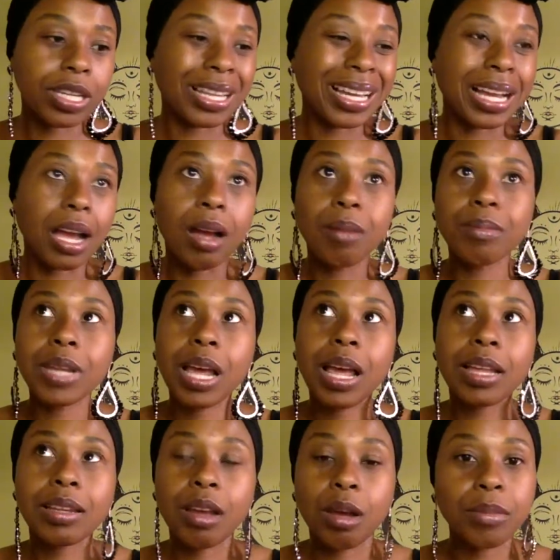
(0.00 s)
Like I'm not,
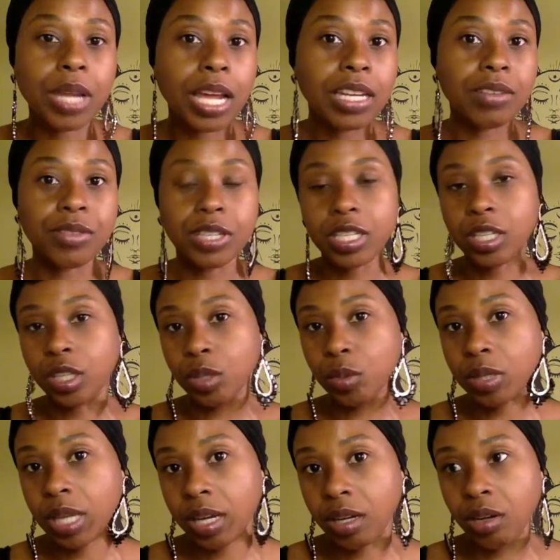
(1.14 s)
I'm not even dealing with
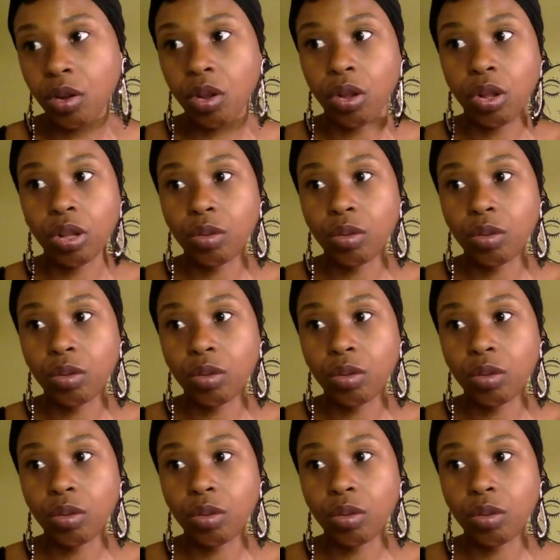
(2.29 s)
that at all.